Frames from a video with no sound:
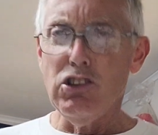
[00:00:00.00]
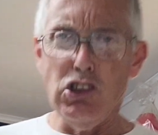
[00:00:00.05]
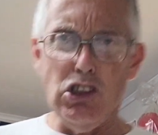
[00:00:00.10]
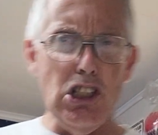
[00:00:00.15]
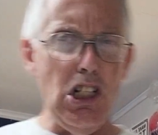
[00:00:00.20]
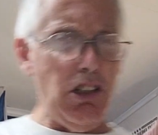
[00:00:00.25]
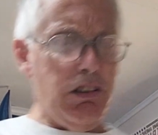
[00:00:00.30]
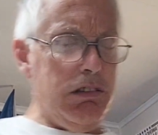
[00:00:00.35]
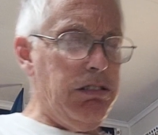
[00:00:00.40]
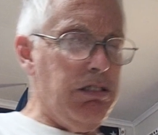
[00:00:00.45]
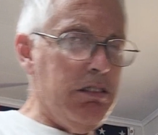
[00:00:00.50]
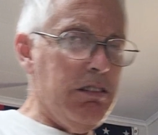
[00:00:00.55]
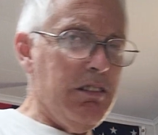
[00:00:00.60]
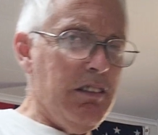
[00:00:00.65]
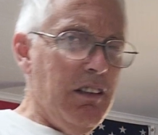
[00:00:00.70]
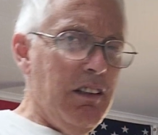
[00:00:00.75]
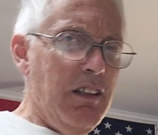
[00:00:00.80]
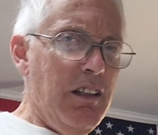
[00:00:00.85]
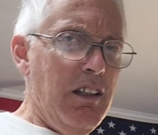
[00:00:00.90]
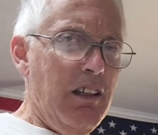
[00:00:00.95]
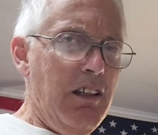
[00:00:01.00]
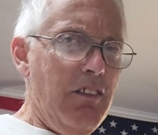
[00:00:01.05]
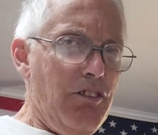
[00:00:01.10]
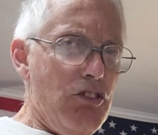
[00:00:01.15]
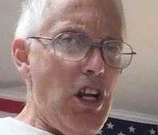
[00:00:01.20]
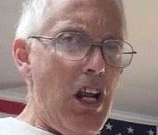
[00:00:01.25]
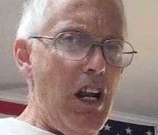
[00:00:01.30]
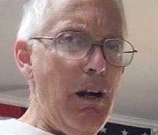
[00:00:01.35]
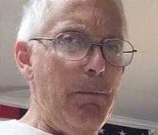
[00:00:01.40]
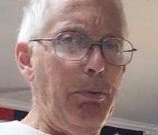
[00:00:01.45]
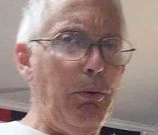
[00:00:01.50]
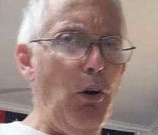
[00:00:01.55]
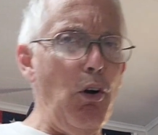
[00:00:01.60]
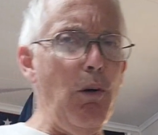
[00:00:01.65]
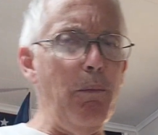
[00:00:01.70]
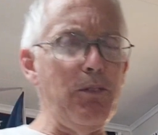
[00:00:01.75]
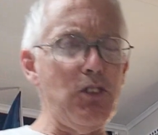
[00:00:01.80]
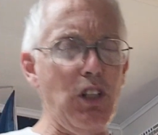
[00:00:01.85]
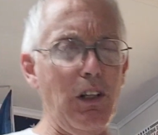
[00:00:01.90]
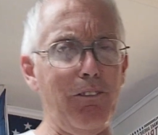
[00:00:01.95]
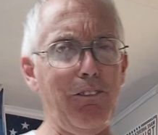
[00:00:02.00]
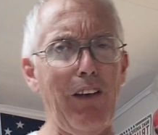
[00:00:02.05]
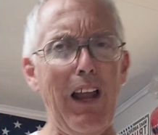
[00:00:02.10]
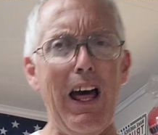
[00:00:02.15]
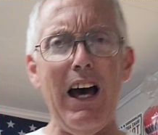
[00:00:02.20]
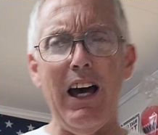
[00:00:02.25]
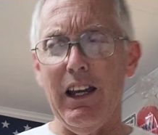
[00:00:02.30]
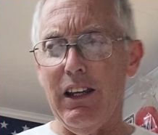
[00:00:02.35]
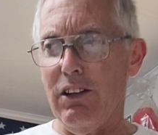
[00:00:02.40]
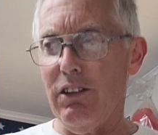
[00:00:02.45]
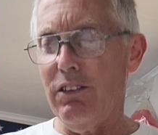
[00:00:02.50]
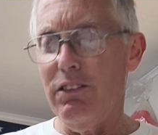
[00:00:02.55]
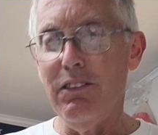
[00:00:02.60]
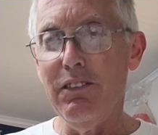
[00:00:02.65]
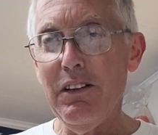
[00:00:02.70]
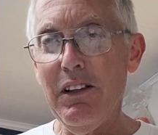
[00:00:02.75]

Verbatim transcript: Oh, she had a broom, she'd fly.